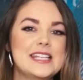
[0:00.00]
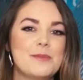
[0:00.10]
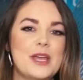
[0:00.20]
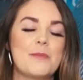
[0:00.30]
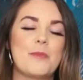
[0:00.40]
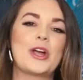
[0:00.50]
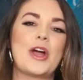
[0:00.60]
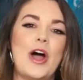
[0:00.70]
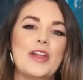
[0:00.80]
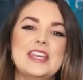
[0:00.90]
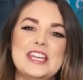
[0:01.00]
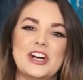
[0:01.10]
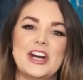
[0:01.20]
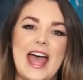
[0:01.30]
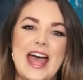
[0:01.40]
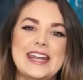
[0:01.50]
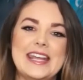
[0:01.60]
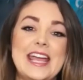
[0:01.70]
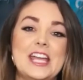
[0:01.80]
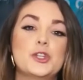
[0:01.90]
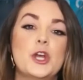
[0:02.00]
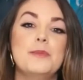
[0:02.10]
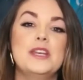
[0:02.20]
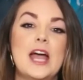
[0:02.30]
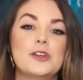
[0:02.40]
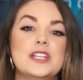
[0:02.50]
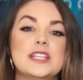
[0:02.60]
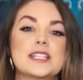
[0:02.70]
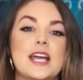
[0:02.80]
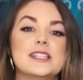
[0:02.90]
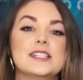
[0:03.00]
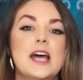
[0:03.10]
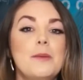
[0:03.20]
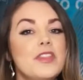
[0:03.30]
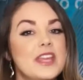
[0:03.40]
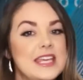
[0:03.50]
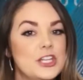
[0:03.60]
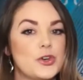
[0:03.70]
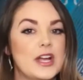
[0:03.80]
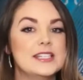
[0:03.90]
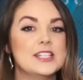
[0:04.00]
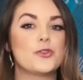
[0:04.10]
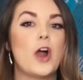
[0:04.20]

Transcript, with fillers: set to make a mark on the year ahead. And joining me now to discuss some of the key trends